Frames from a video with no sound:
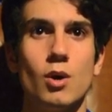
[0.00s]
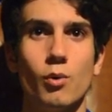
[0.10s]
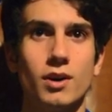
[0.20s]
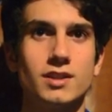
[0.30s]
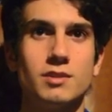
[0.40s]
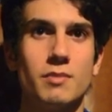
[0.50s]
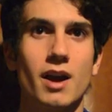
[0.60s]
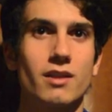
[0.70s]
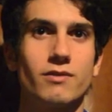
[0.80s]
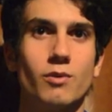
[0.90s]
What is the
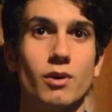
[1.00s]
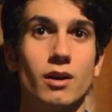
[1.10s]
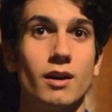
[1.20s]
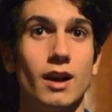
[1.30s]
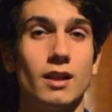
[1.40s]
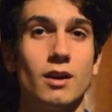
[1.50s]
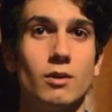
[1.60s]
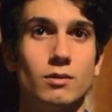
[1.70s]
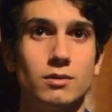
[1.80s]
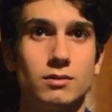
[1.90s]
math for hello?